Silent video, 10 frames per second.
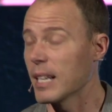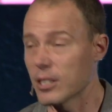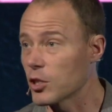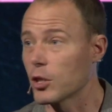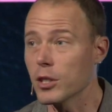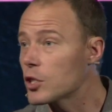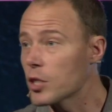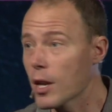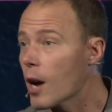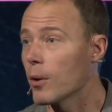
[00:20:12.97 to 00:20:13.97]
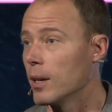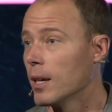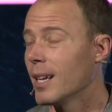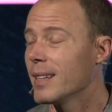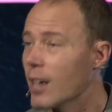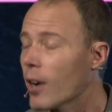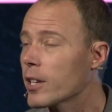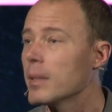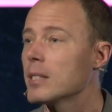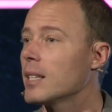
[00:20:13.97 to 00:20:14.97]
It's good to know the
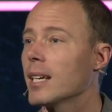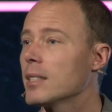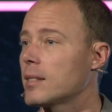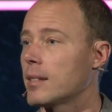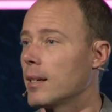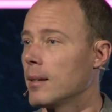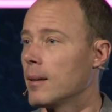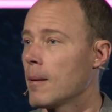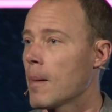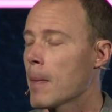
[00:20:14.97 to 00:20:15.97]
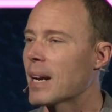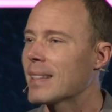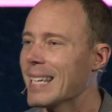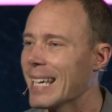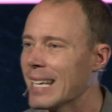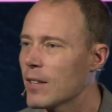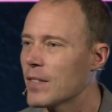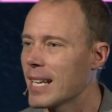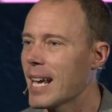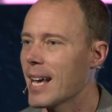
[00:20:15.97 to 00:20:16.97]
arguments against it. But at the end of
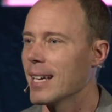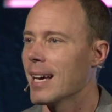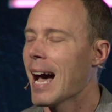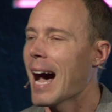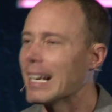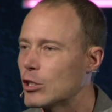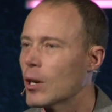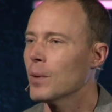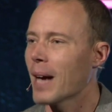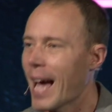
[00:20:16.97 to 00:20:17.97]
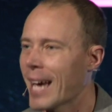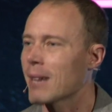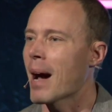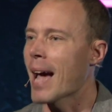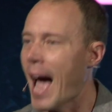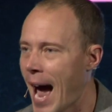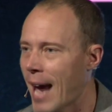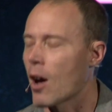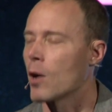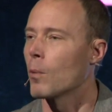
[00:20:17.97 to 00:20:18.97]
the day, I don't hang my
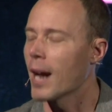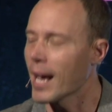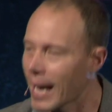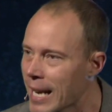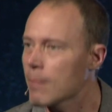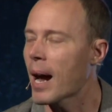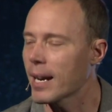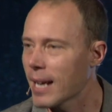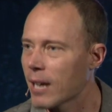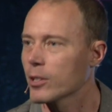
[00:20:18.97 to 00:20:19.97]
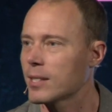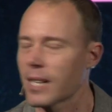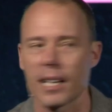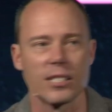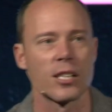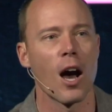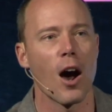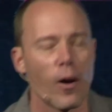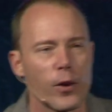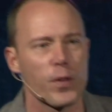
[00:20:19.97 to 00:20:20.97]
hat on what anybody else says
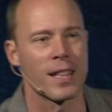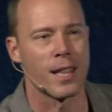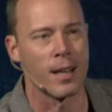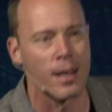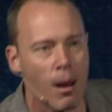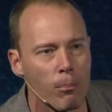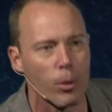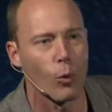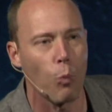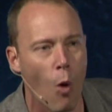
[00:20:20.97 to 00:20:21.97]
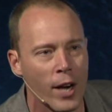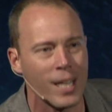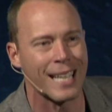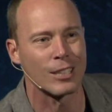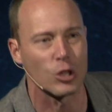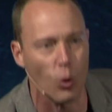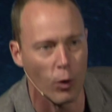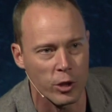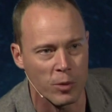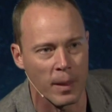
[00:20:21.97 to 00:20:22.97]
other than the number one
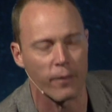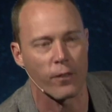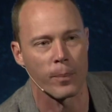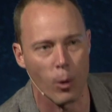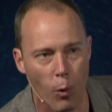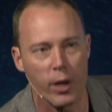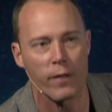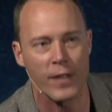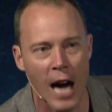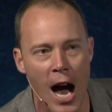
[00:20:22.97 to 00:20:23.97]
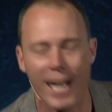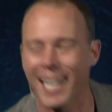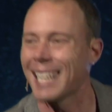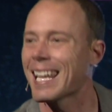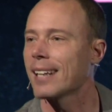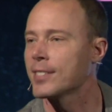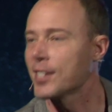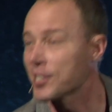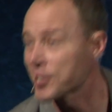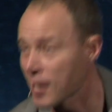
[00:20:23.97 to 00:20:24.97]
endorsement from the Word of God, and that is
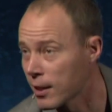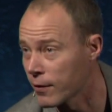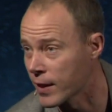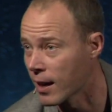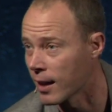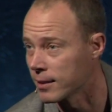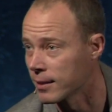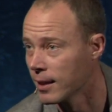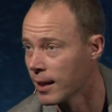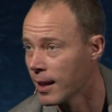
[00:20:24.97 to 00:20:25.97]
the Son of God.